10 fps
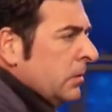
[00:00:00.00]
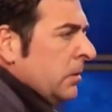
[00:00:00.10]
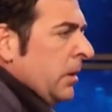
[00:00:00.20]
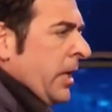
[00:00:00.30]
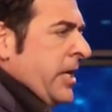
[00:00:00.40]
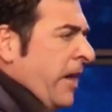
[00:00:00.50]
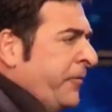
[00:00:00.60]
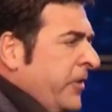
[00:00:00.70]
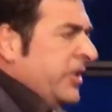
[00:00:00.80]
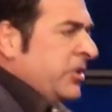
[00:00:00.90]
Enough of
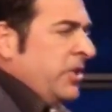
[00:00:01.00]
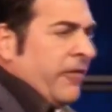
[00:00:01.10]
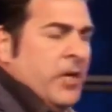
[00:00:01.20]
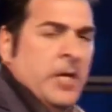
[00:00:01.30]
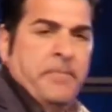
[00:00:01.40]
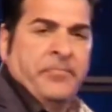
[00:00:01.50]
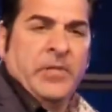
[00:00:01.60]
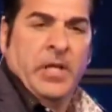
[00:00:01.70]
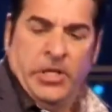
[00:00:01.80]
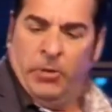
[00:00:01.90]
this stuff.
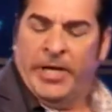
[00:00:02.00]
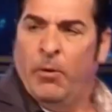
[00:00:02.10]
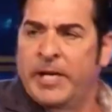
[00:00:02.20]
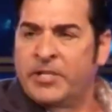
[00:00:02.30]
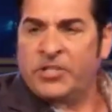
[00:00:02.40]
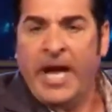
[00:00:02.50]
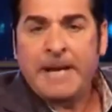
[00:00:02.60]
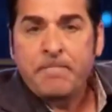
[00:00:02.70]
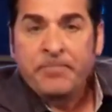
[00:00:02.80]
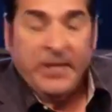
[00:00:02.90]
You know what I want to say?
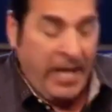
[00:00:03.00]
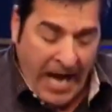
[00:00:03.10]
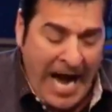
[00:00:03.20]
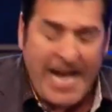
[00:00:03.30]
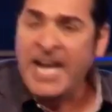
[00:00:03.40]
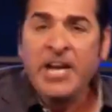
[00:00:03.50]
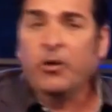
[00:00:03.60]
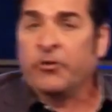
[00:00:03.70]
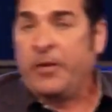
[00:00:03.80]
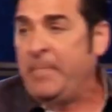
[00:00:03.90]
I hear
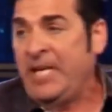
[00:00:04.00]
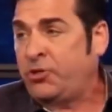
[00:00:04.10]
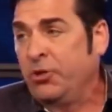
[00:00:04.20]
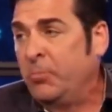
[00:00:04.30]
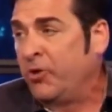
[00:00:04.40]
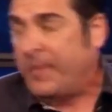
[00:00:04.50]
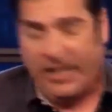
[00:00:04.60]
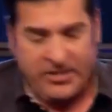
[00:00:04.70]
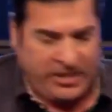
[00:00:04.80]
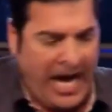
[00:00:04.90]
the Me Too movement.
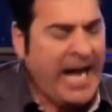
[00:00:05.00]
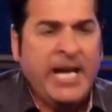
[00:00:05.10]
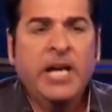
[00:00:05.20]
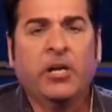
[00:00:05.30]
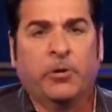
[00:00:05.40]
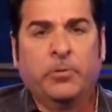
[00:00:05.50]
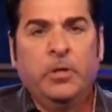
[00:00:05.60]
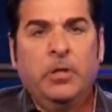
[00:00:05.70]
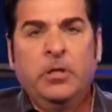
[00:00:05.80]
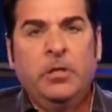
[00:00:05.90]
Listen, I hear
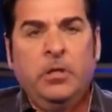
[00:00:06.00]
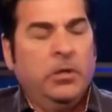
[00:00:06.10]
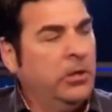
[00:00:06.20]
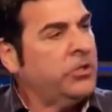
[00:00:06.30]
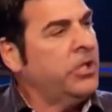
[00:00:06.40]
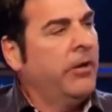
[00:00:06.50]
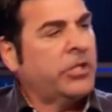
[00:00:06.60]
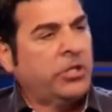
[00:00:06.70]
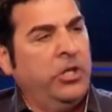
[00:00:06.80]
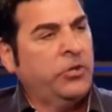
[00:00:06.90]
there's no
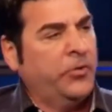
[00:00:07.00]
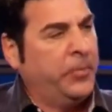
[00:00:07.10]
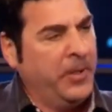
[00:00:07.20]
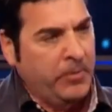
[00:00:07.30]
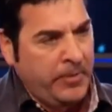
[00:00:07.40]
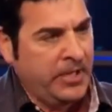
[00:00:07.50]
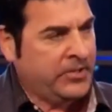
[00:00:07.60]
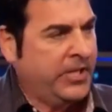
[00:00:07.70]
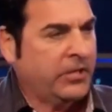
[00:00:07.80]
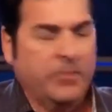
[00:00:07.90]
excuse for people being
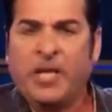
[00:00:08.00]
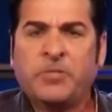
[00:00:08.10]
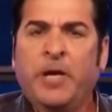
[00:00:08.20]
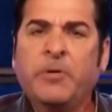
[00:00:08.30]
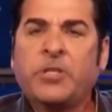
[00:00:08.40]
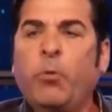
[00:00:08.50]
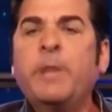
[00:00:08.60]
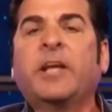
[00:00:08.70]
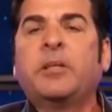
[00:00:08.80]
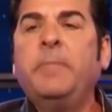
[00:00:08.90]
sexually molested. But I want to say, what about
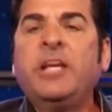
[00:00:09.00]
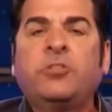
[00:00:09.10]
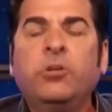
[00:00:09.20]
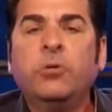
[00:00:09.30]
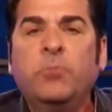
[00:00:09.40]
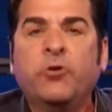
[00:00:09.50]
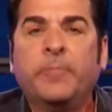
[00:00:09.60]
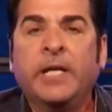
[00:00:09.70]
the Me Too movement